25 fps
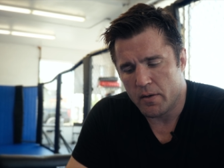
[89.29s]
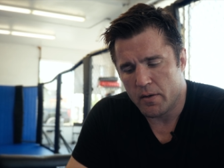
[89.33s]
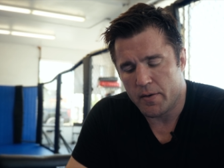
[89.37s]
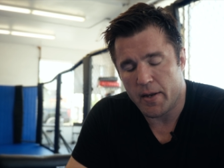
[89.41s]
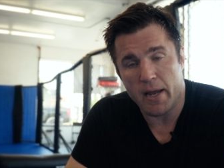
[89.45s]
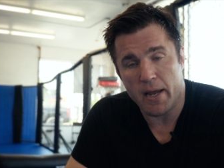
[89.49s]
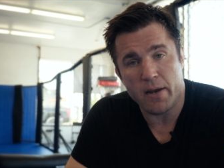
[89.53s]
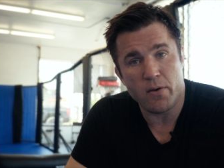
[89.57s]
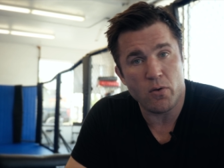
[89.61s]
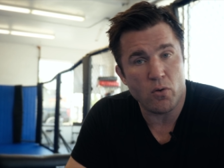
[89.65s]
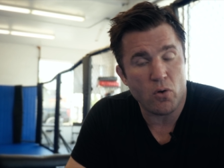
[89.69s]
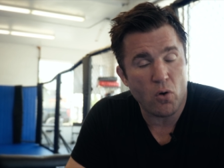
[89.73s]

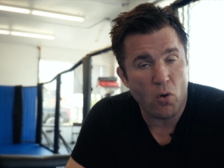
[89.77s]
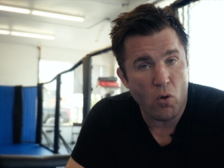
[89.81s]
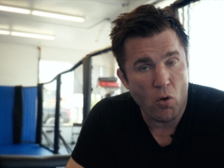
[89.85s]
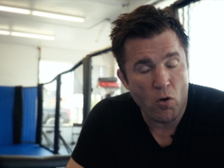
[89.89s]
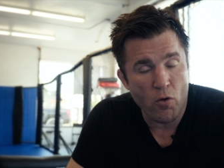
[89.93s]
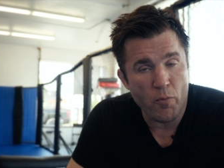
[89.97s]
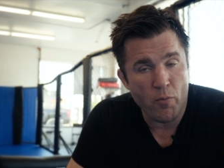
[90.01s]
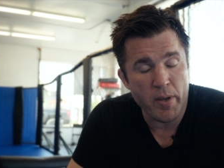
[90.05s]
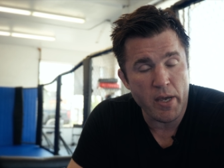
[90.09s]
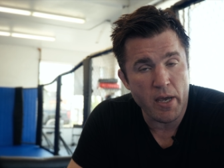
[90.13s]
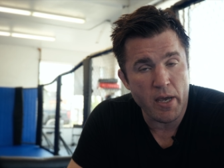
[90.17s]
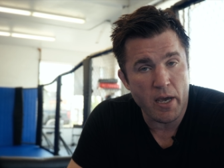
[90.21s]
Daniel
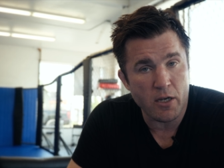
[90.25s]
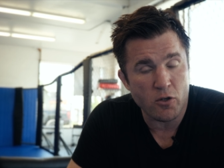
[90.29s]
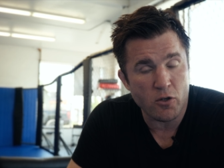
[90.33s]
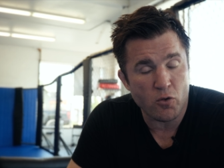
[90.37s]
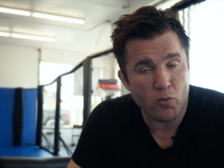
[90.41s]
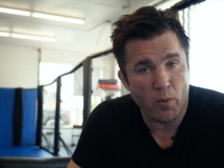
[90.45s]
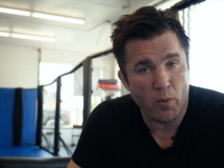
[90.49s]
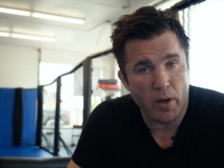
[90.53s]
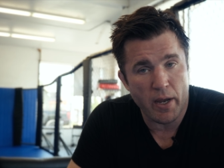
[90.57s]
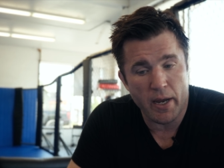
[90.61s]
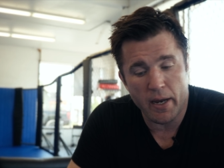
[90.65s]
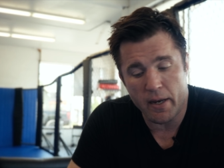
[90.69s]

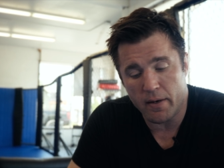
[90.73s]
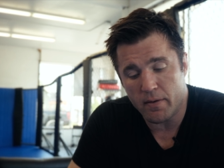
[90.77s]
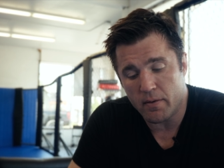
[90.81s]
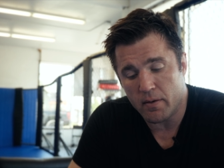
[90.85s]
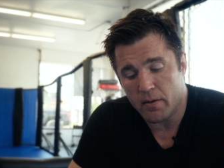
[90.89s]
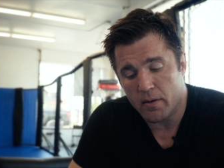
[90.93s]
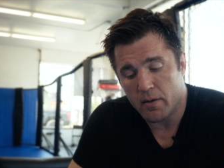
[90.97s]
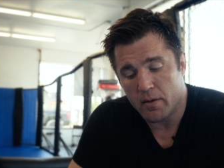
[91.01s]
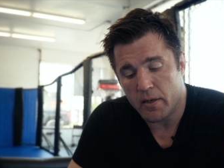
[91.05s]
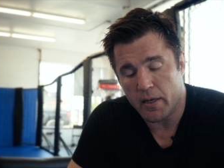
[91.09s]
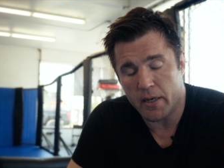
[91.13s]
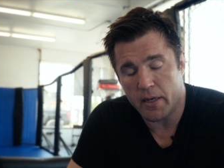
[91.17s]
Cormier's
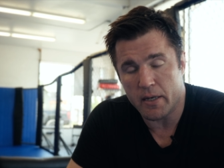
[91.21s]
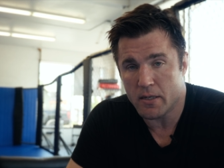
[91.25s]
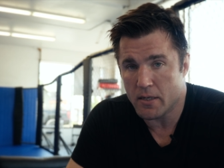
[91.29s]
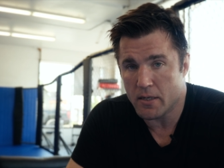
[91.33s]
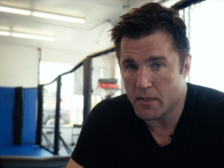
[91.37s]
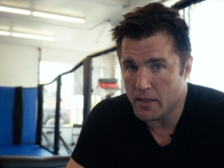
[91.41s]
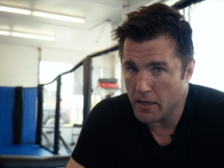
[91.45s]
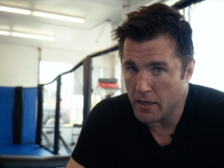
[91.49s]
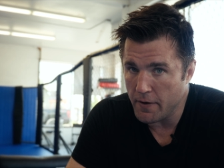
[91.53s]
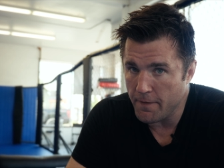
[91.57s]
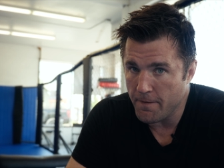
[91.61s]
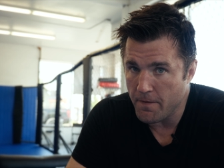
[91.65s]
weight is
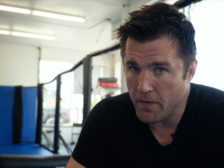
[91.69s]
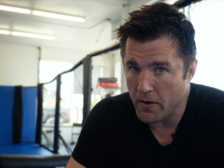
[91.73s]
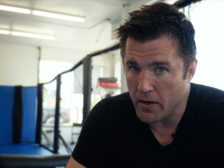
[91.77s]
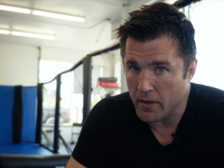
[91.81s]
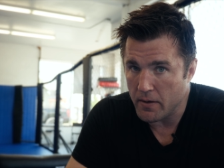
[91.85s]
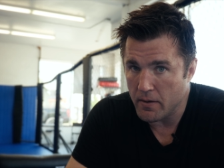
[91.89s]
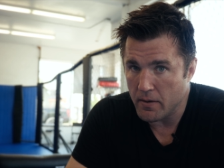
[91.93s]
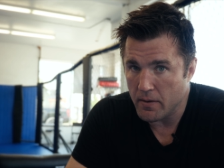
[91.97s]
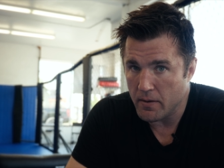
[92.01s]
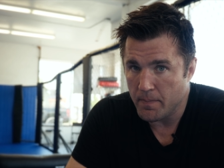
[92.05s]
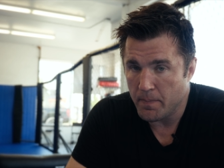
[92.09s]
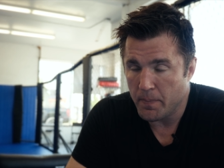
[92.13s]
different